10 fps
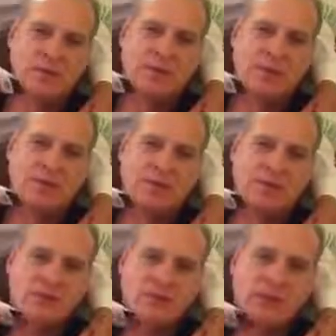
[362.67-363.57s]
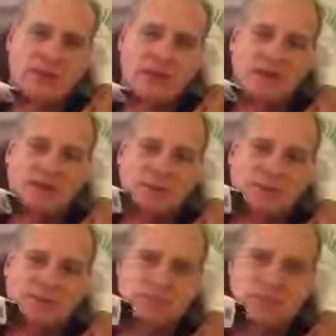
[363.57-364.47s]
But I have to do that a lot
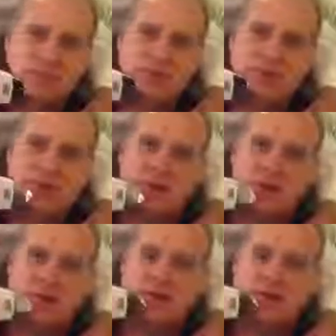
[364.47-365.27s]
at night.